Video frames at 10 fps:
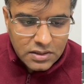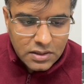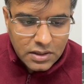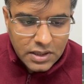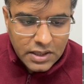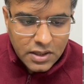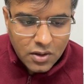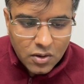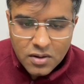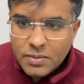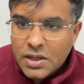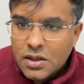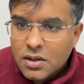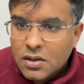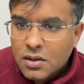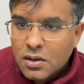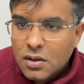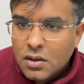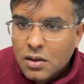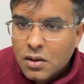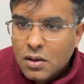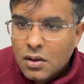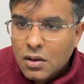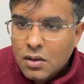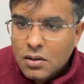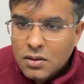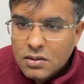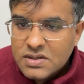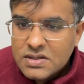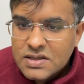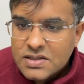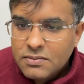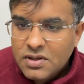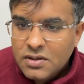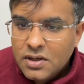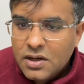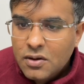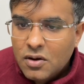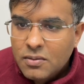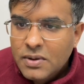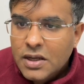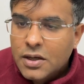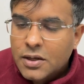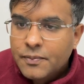need not be here. This decimal need not be here.